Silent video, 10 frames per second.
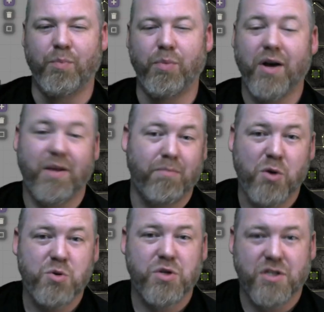But
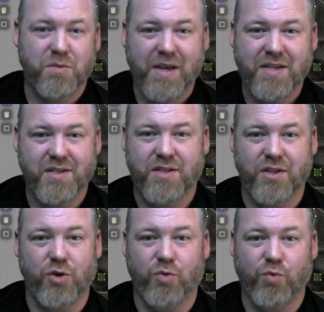most spaces
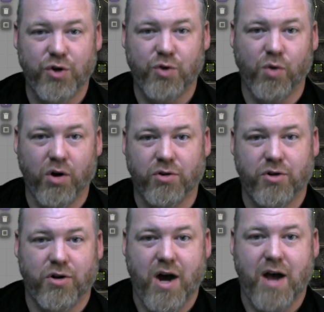in the real world
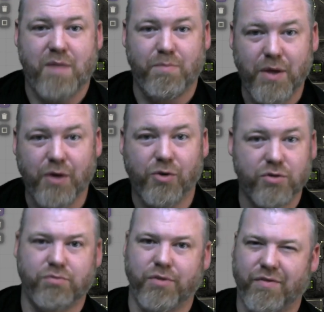are not
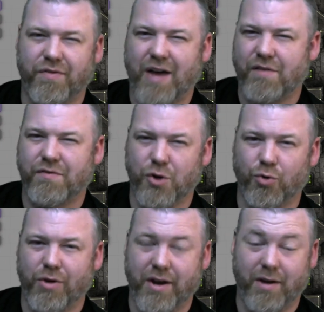built with a 5-foot
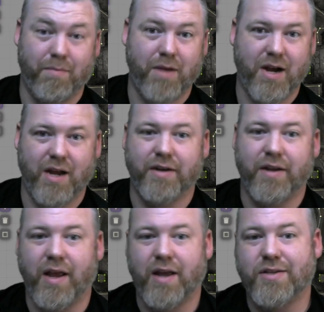grid in mind,
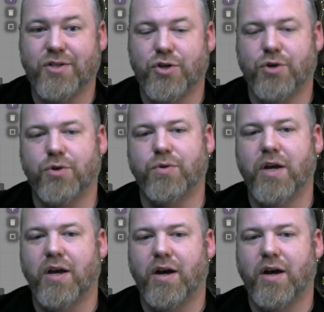and so